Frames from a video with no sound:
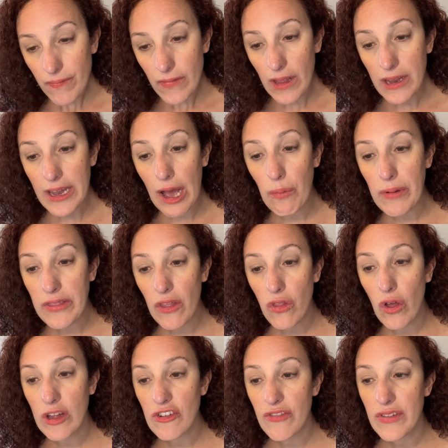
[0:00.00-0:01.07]
Now, with the
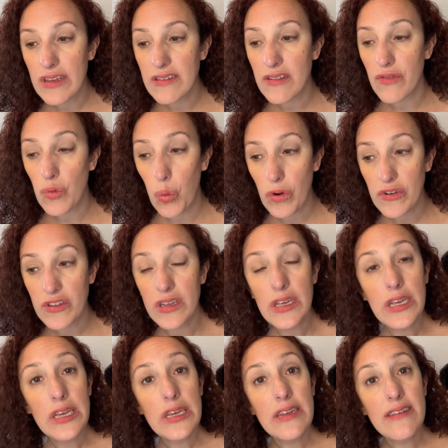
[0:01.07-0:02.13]
launch of this, of course,
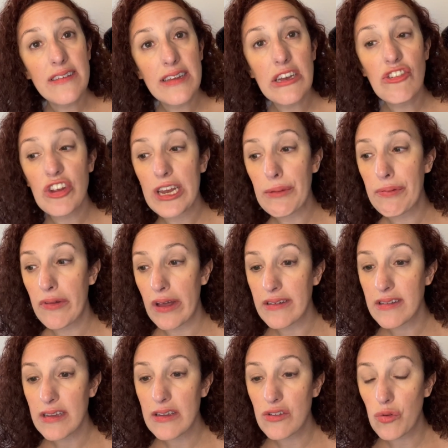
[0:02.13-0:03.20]
Disney Genie
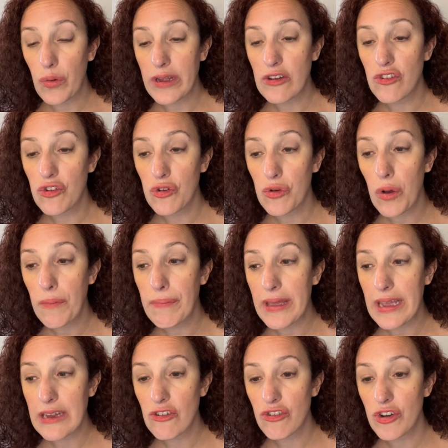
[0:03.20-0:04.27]
Plus is going to be
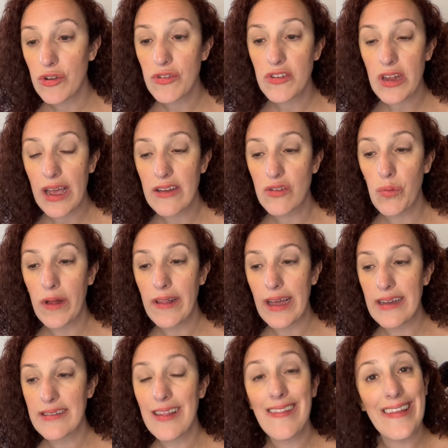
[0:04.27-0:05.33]
introduced, as well
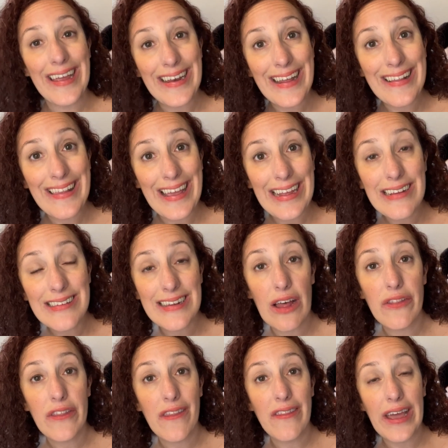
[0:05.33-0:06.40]
as the lightning lanes. Now,
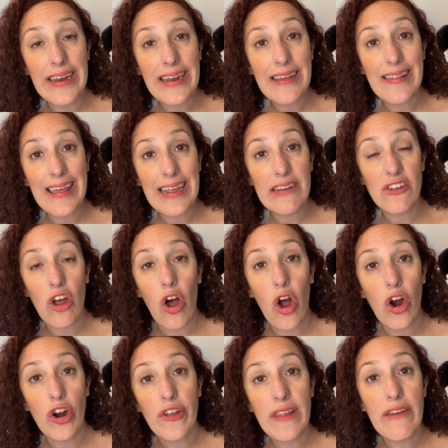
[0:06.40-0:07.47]
the lightning lanes
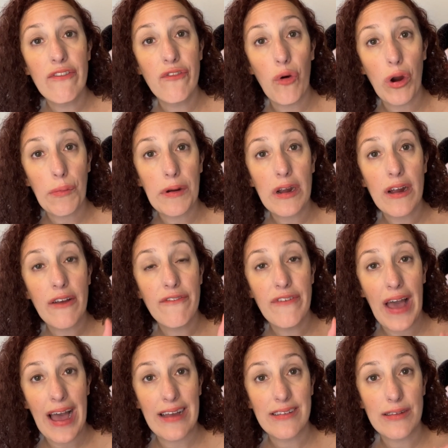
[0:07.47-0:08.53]
are the former
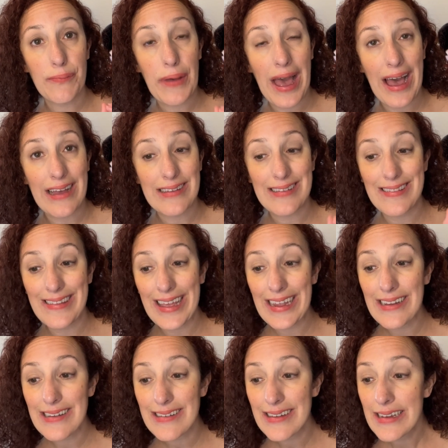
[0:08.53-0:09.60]
Fast Pass
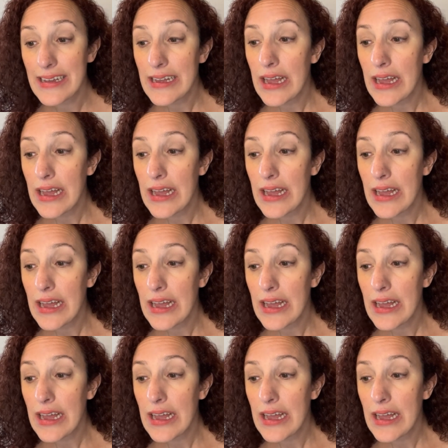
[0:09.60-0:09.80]
lanes.